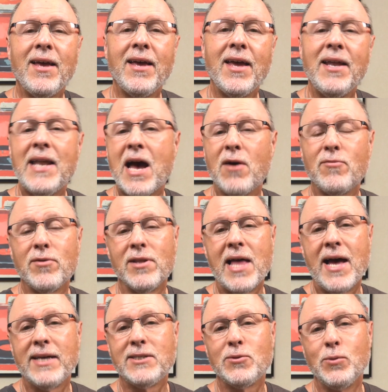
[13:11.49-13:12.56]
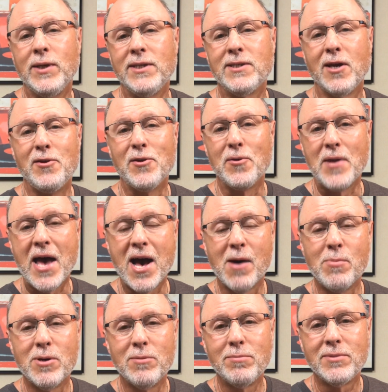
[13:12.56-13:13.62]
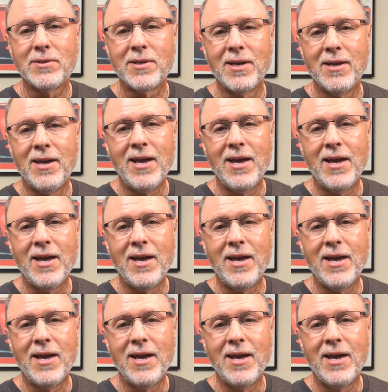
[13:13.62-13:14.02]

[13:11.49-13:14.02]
And now for last week's unknown albums.